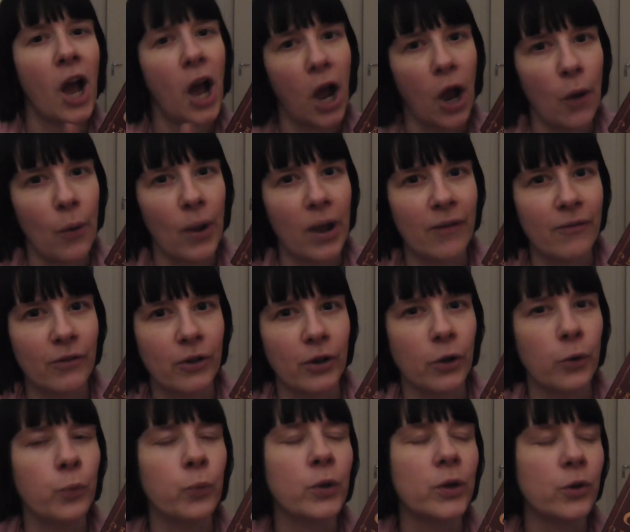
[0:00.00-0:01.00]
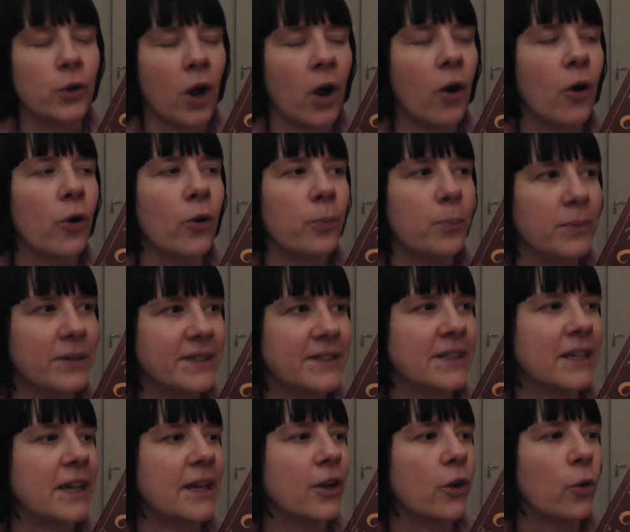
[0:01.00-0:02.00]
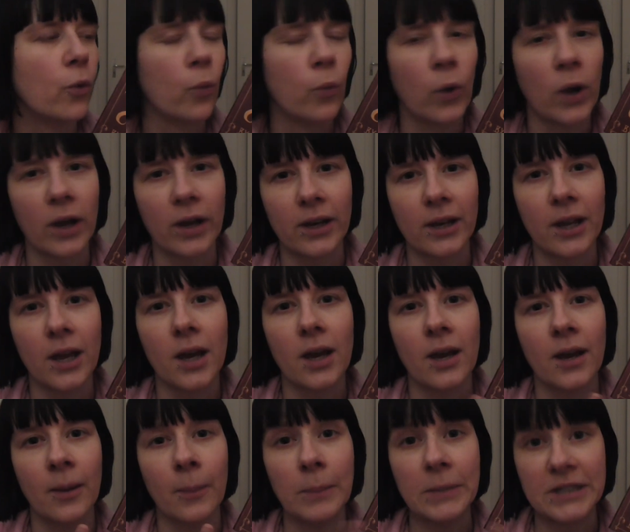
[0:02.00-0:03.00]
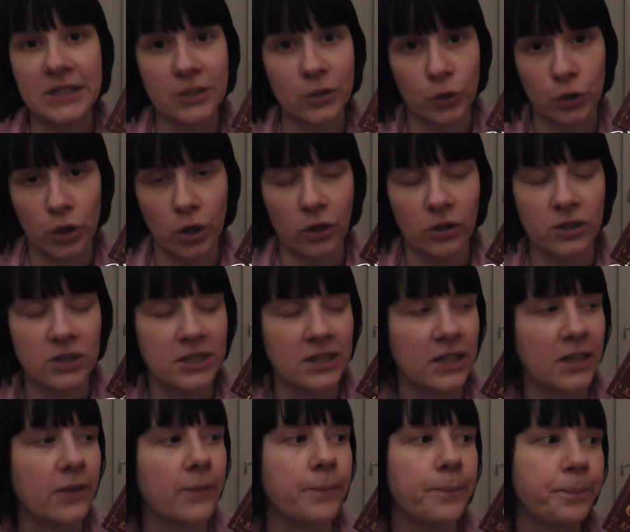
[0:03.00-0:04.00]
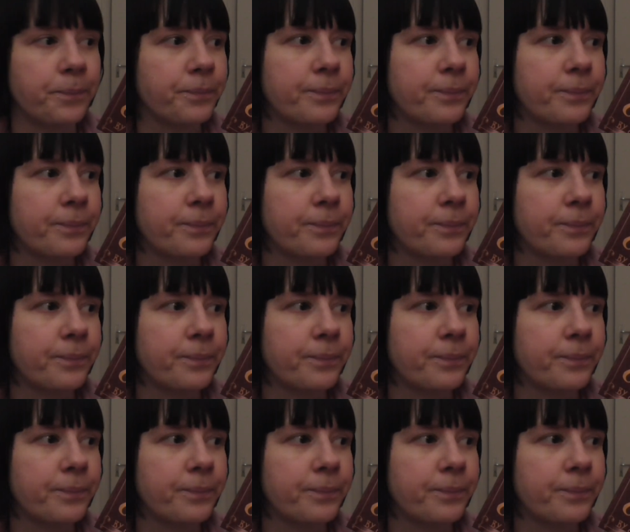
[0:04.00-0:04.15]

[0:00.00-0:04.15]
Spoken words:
However, we are missing one Mr. Darcy.